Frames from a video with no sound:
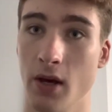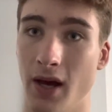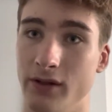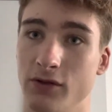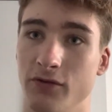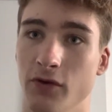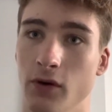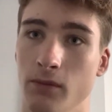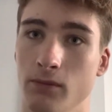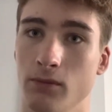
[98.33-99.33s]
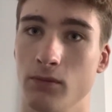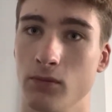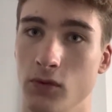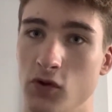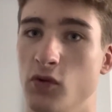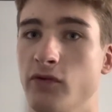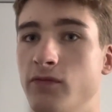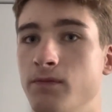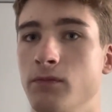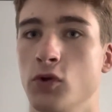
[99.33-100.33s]
and it's for sort of
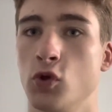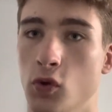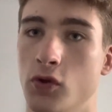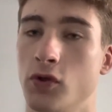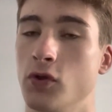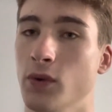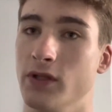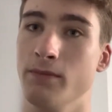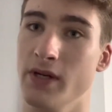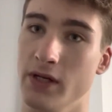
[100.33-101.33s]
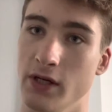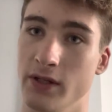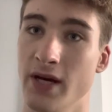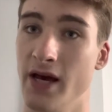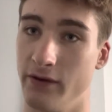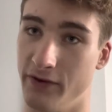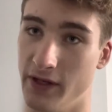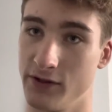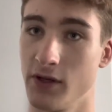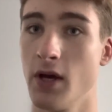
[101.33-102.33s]
short to intermediate air
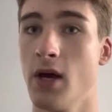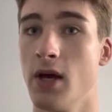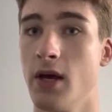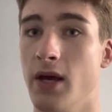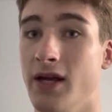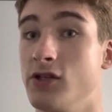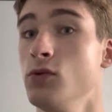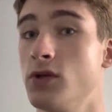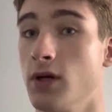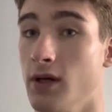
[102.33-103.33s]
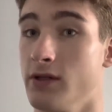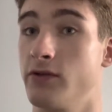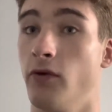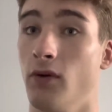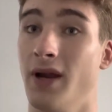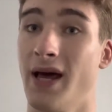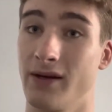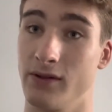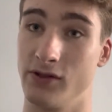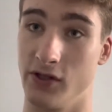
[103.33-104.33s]
defence. It's utilised for
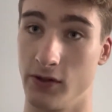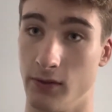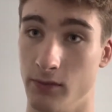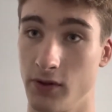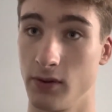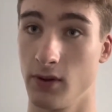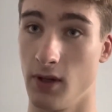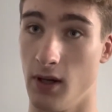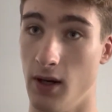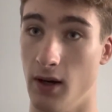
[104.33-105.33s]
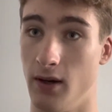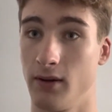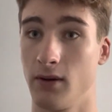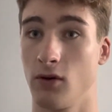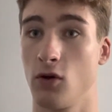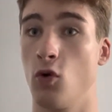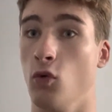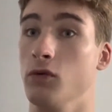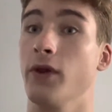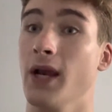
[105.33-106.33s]
land systems
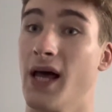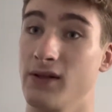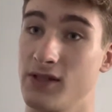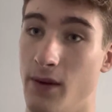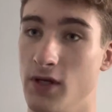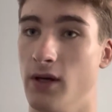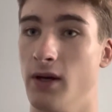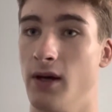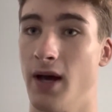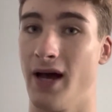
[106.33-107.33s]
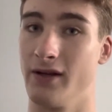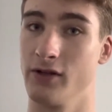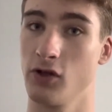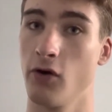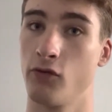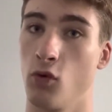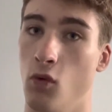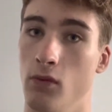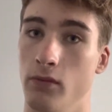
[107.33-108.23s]
called the Land Ceptor, and its overall